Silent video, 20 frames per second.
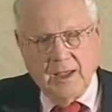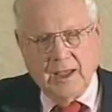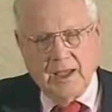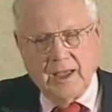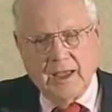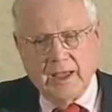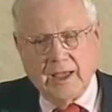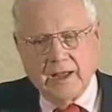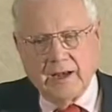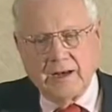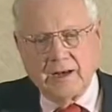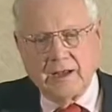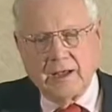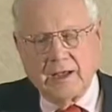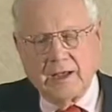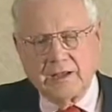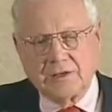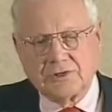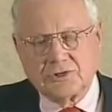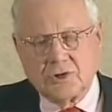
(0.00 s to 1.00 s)
And
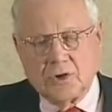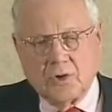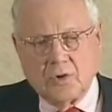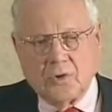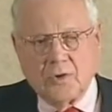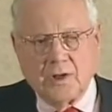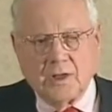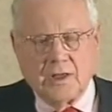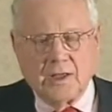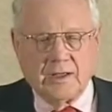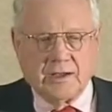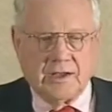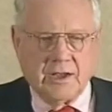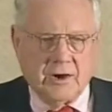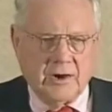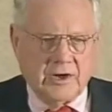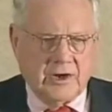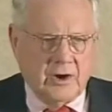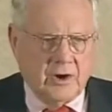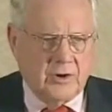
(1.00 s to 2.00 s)
uh, so uh,
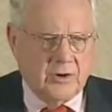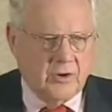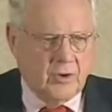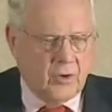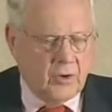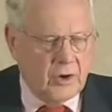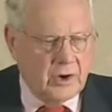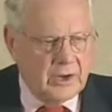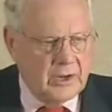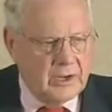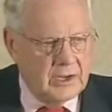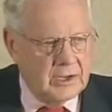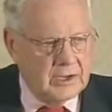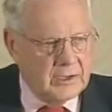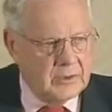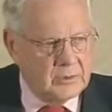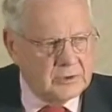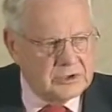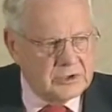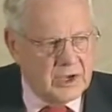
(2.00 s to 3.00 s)
Gary Caradori
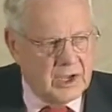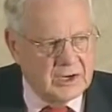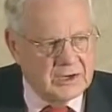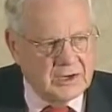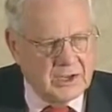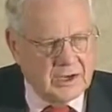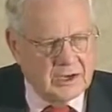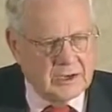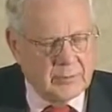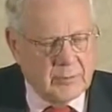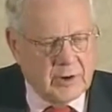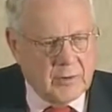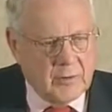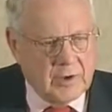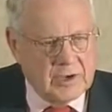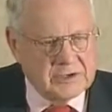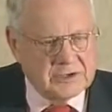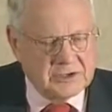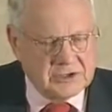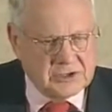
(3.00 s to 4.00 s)
was contacted by Rusty.